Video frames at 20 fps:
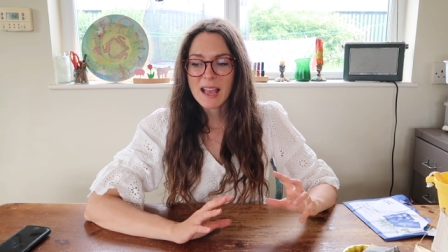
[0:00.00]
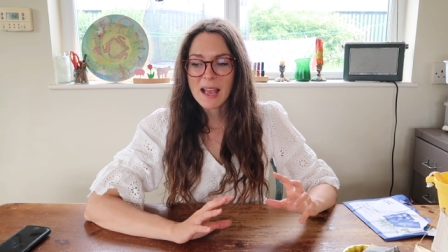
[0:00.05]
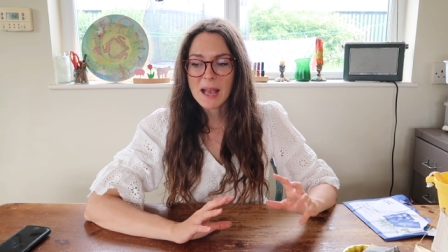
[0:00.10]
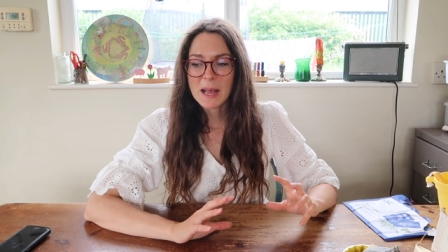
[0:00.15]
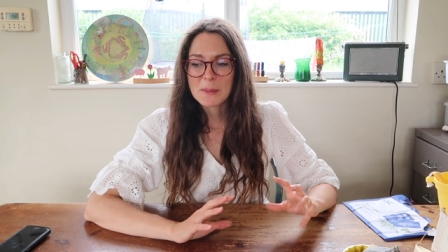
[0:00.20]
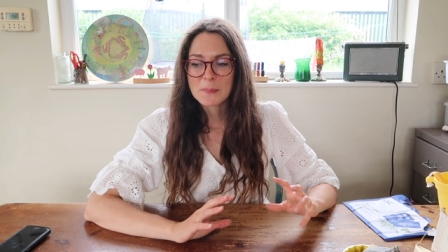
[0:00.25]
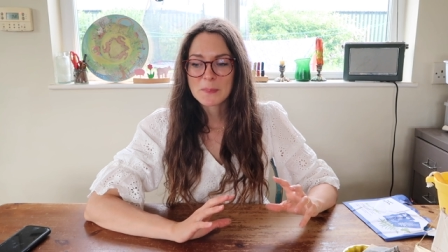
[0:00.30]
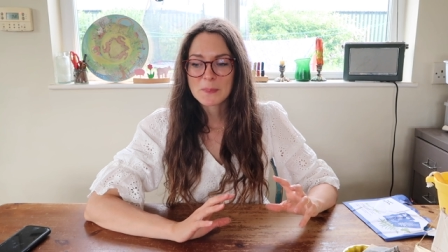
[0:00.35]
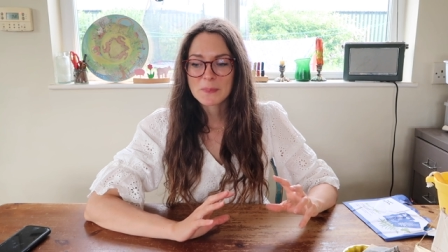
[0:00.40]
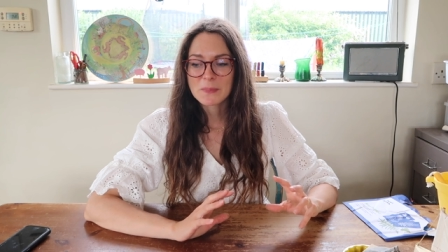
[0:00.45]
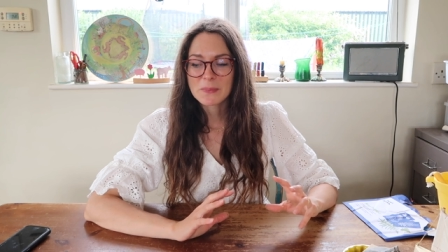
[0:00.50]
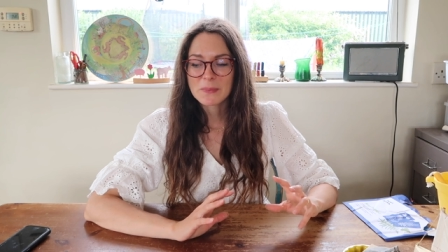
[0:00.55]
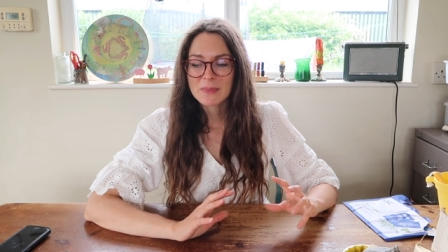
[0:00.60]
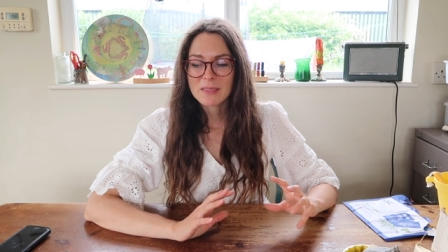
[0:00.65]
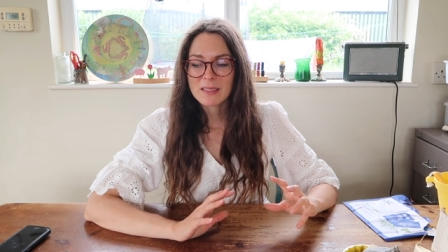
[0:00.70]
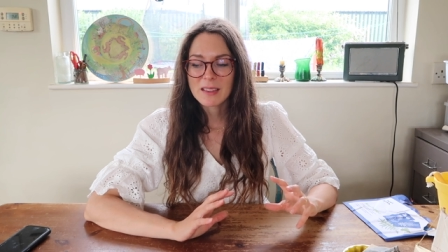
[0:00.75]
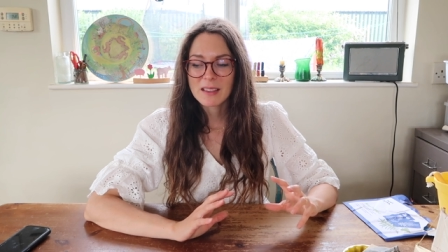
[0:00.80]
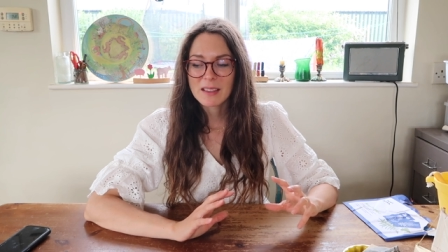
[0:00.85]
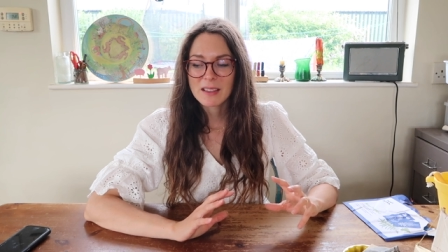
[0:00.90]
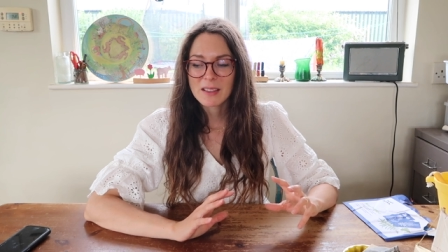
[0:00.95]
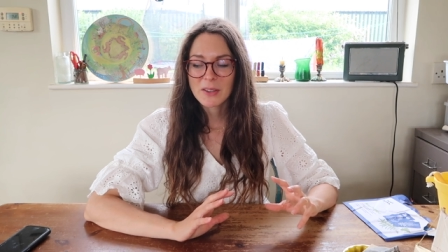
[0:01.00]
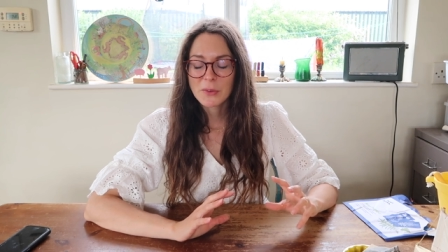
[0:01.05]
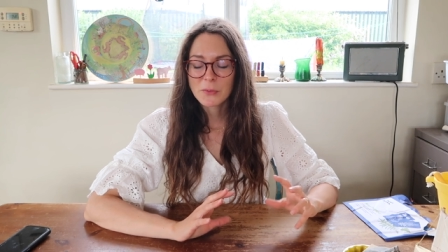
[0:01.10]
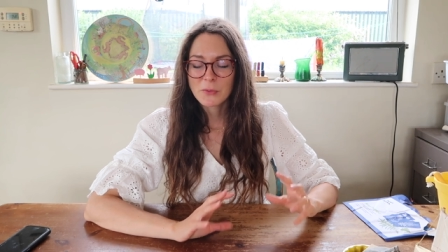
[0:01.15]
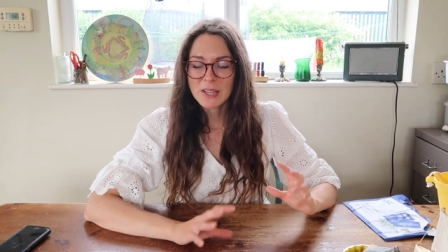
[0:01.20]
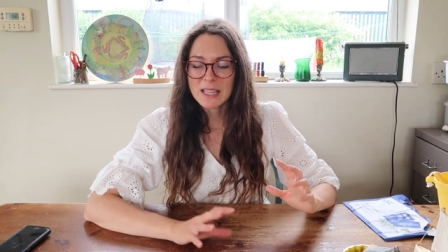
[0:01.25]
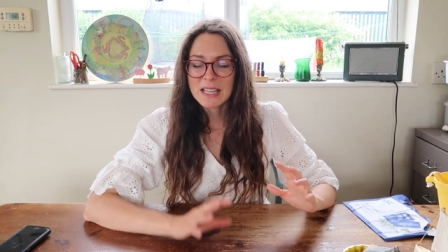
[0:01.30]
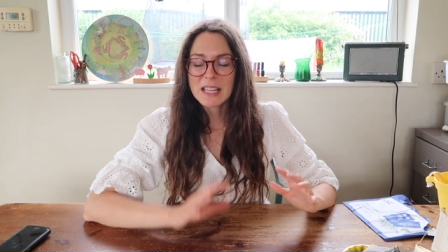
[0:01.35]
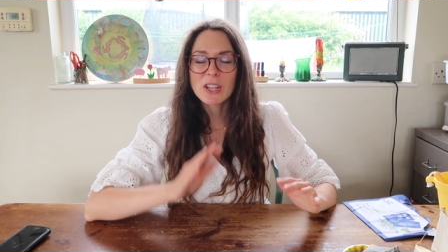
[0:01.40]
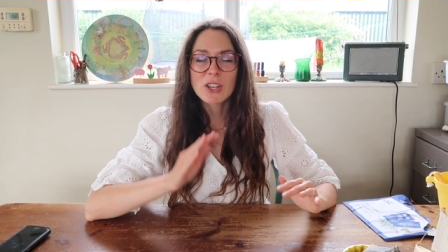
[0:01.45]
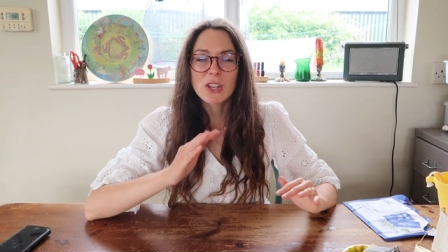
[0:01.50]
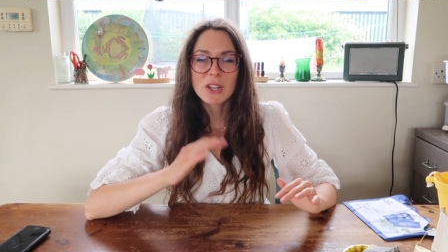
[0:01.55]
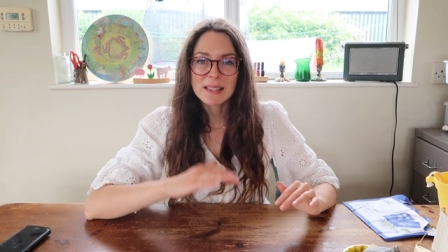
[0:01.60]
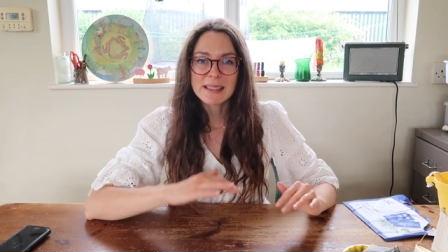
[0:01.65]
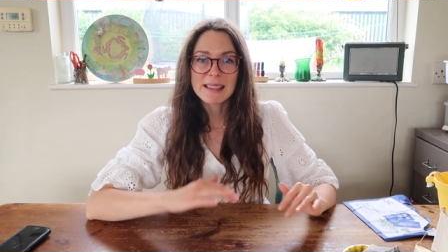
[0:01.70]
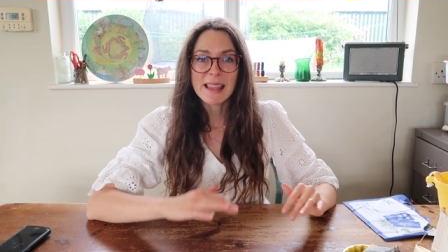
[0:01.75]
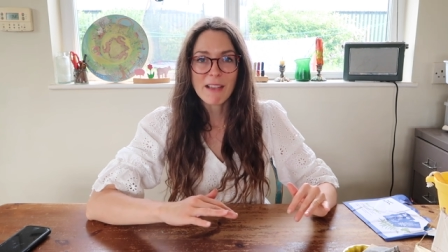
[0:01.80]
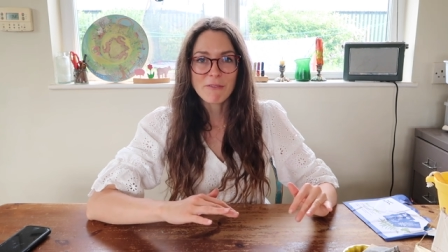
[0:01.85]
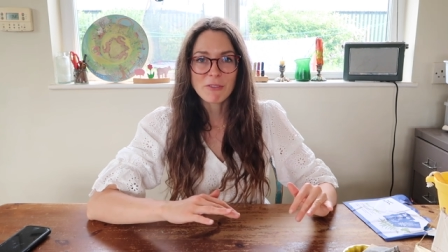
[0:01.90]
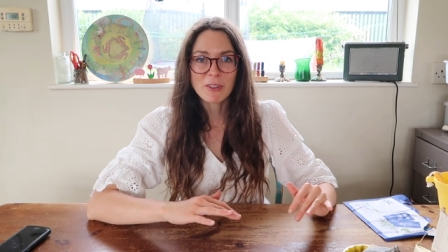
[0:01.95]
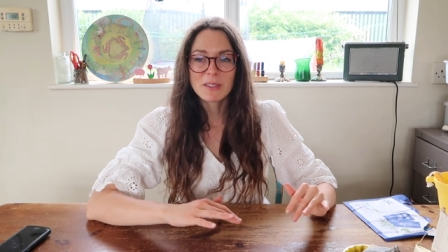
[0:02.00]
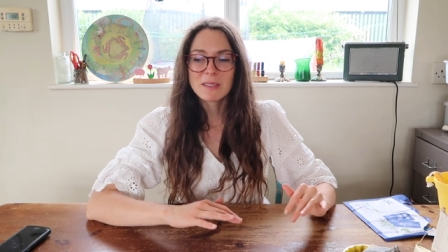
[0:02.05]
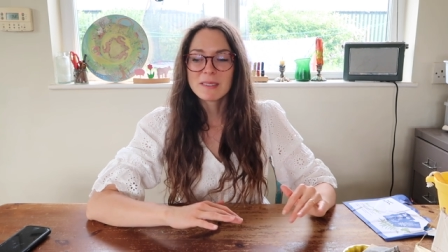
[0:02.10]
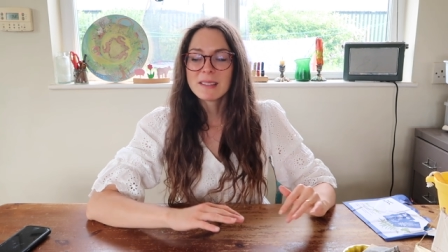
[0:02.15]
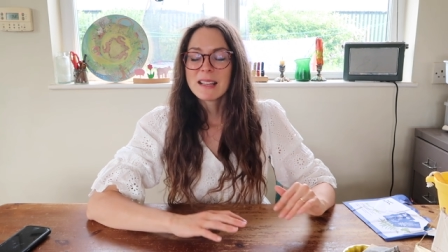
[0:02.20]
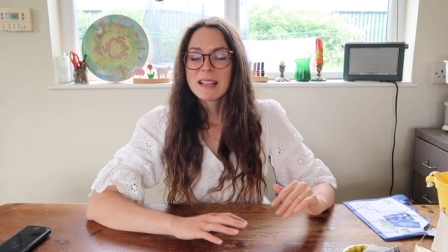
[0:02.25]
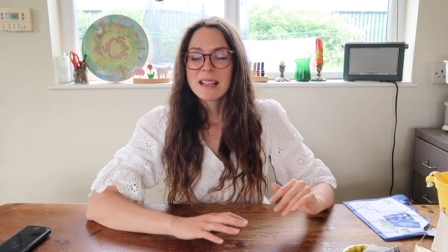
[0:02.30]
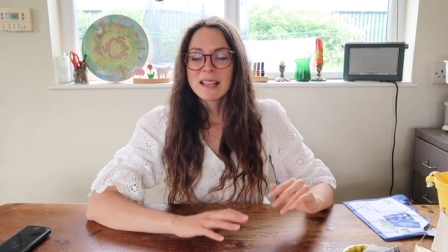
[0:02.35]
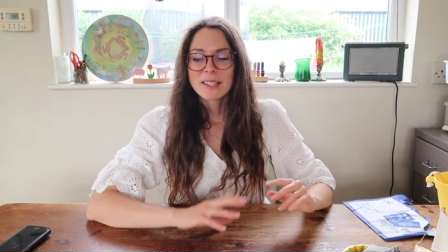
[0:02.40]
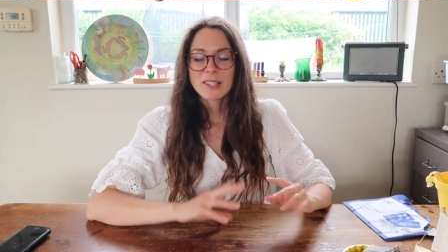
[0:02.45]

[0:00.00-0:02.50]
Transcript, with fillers: um, really good level.